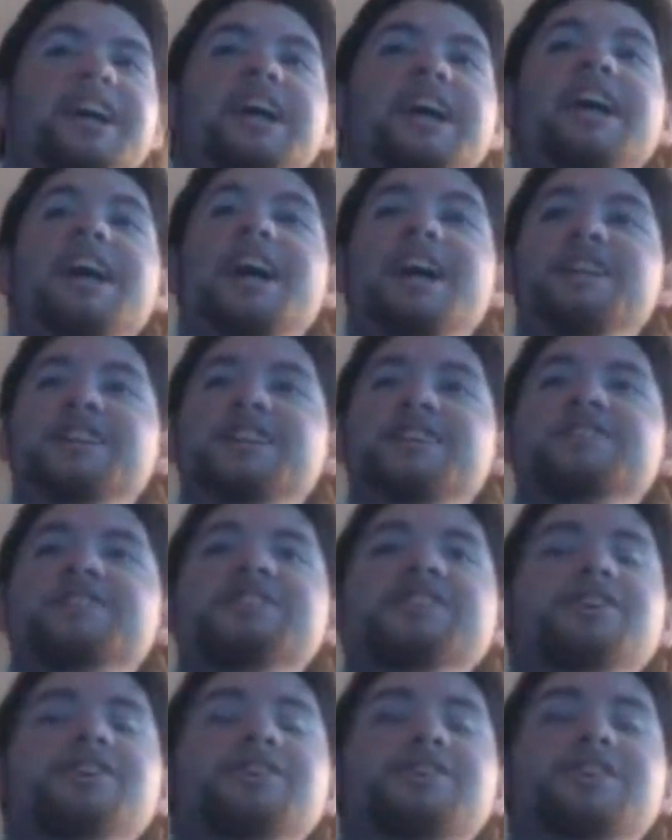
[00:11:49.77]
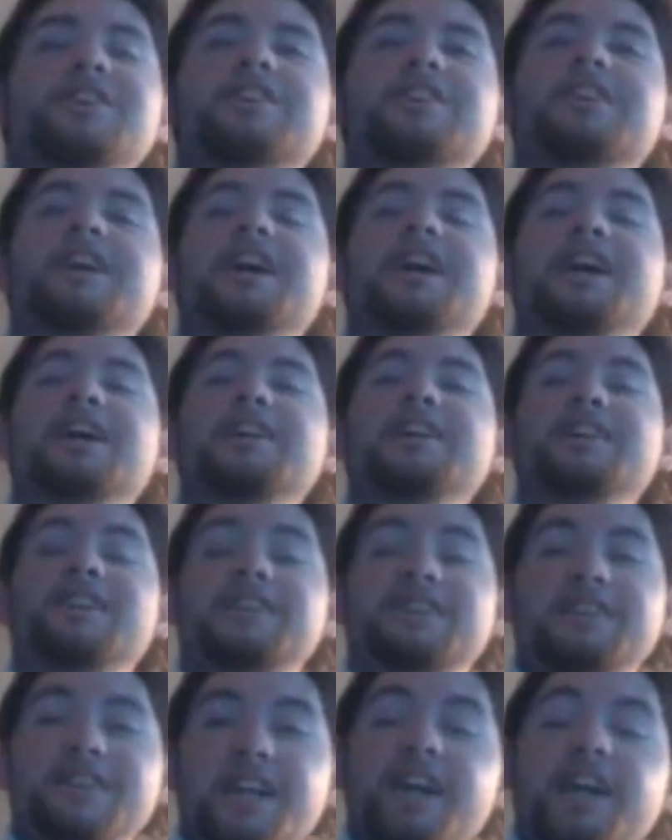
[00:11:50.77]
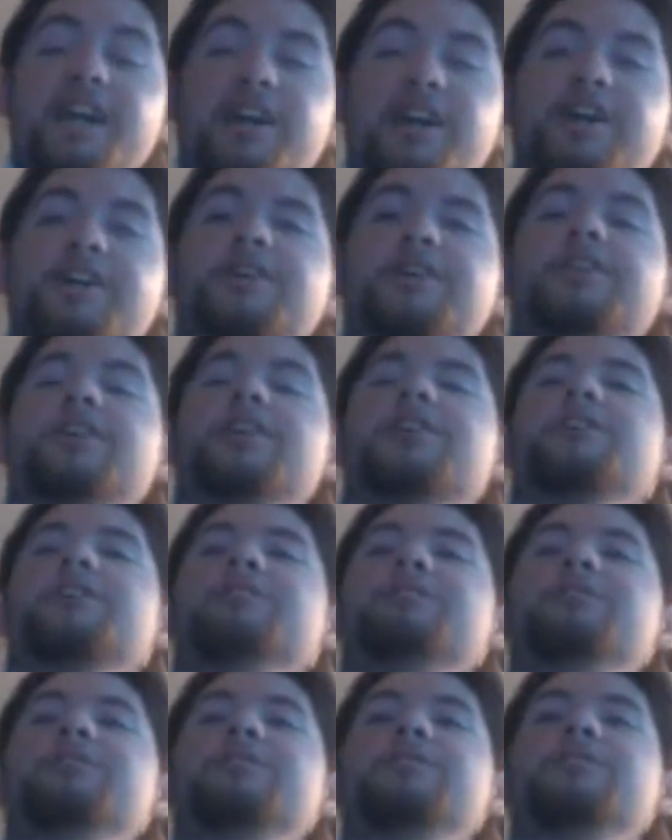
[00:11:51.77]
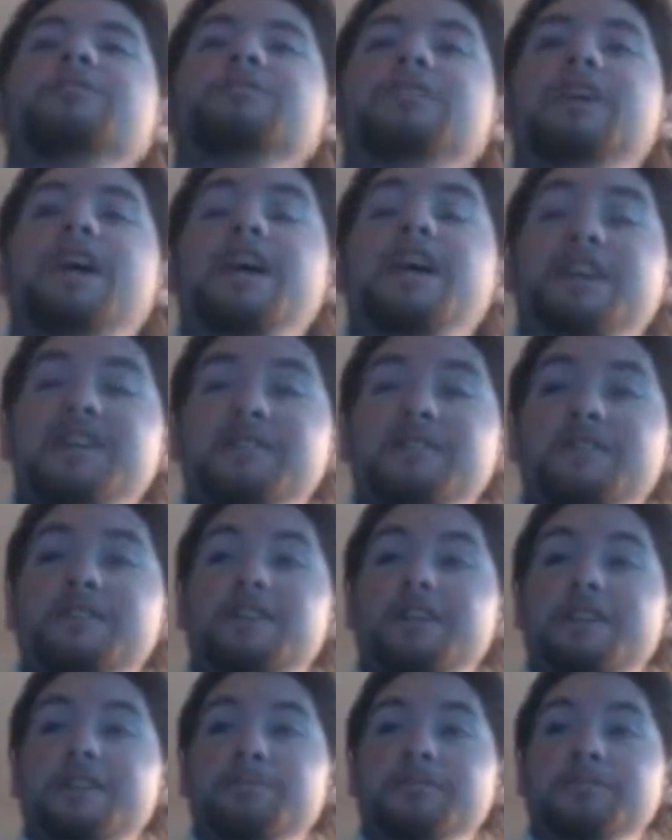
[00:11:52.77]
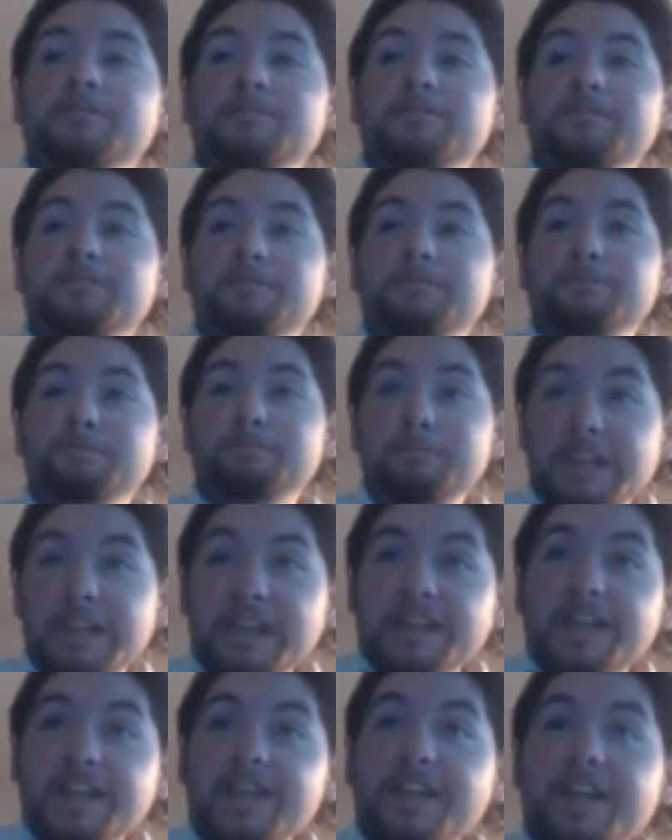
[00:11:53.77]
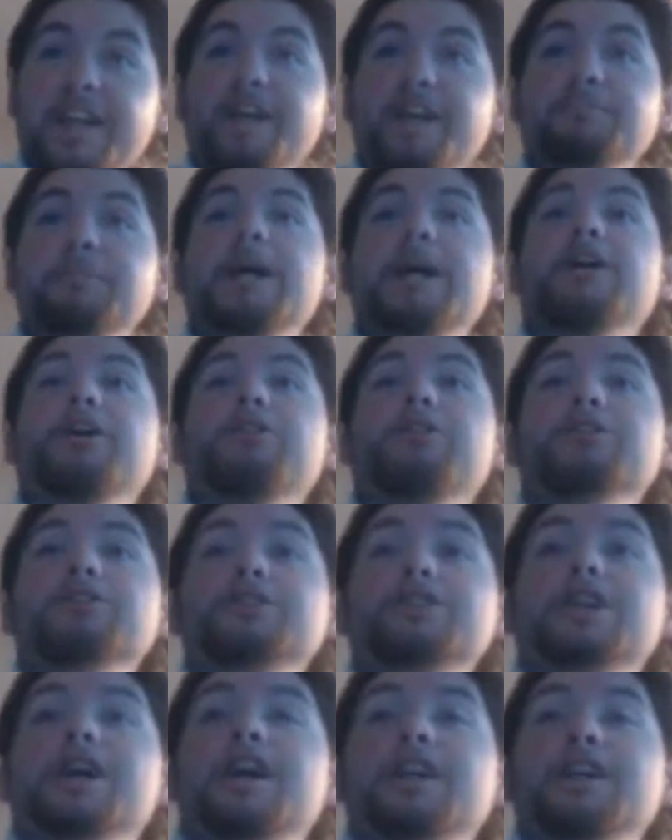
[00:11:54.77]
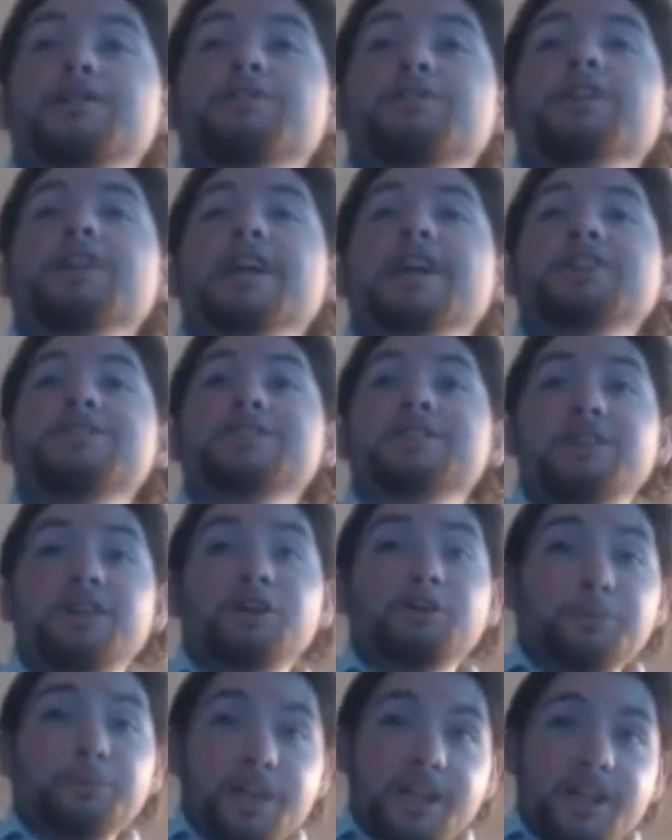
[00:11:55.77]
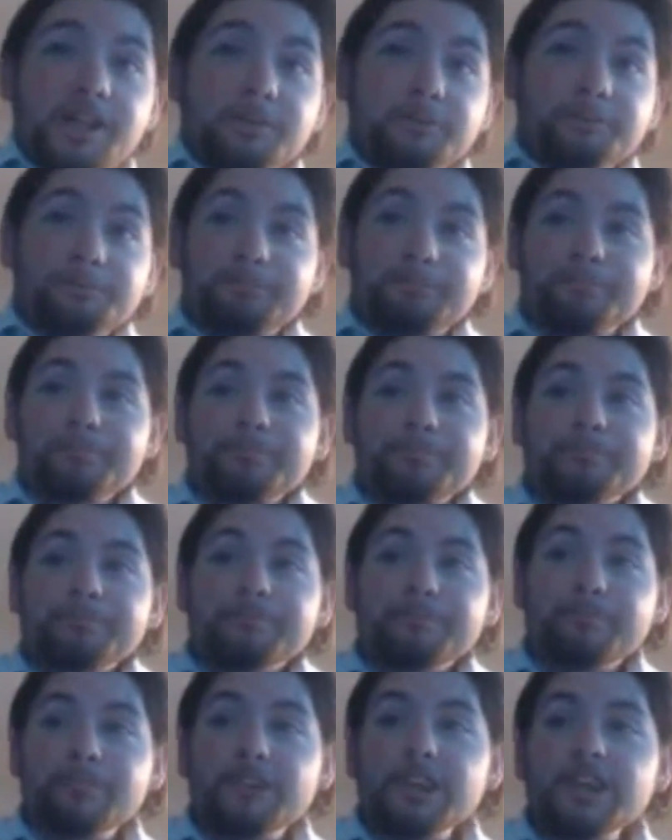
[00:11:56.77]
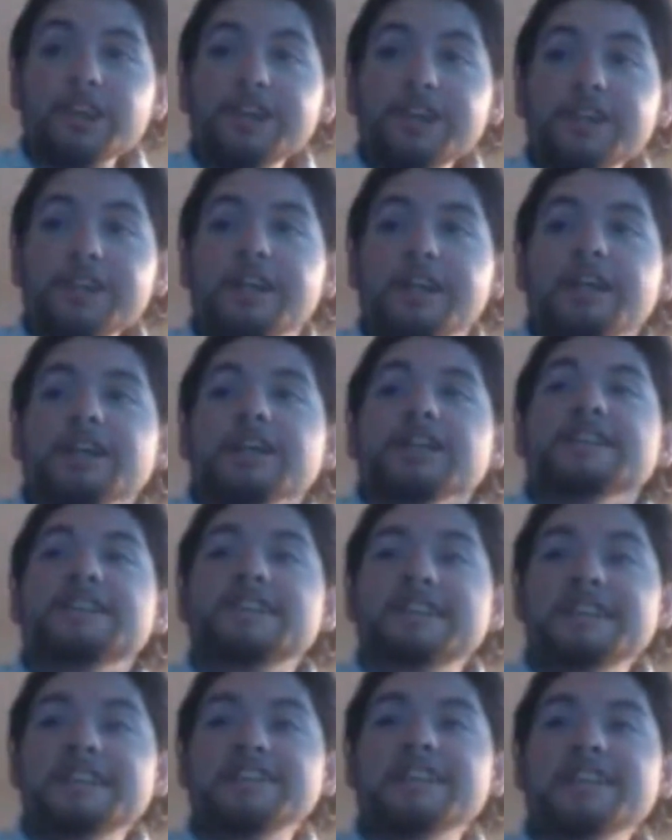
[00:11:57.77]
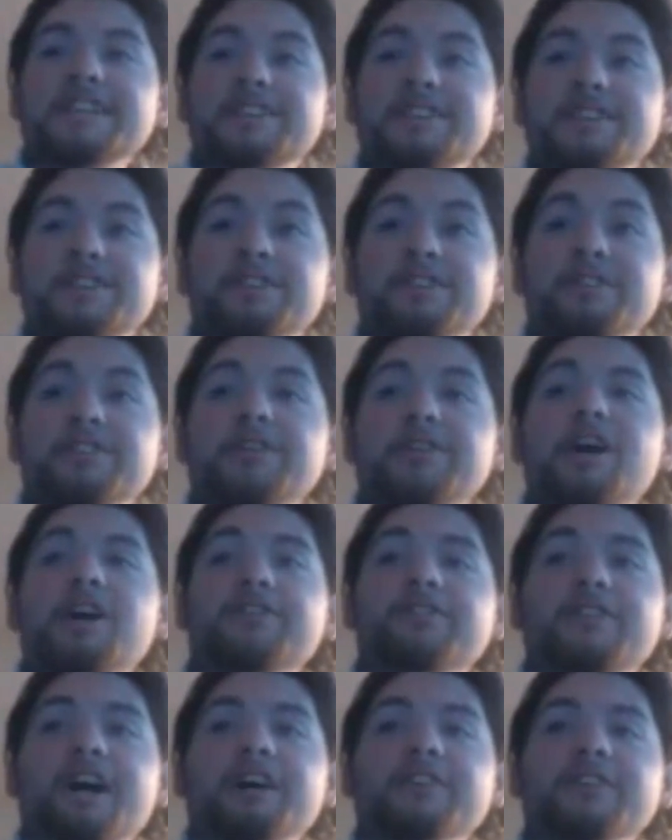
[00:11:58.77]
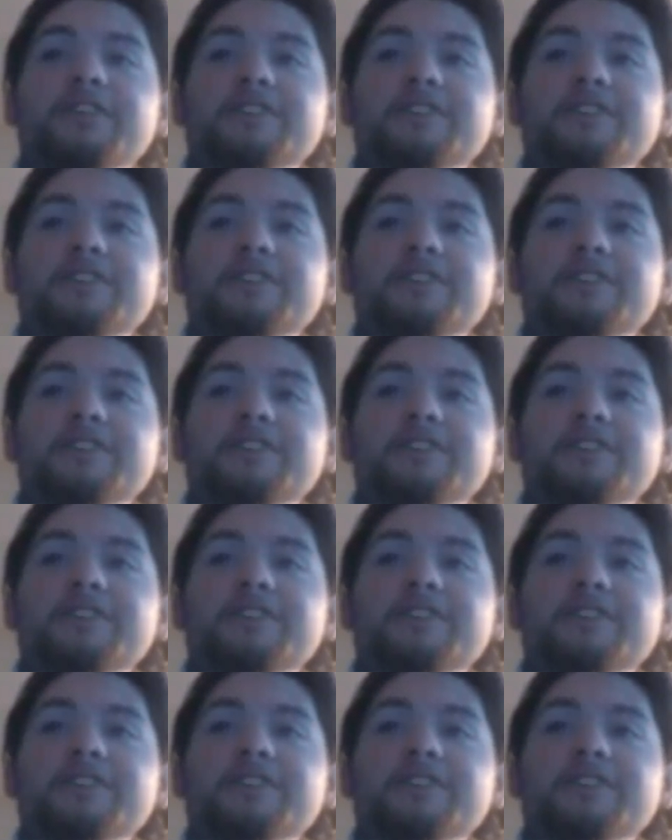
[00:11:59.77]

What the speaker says: And you'll and there and me and my Uncle Johnny will let you know when Season 2 of How Does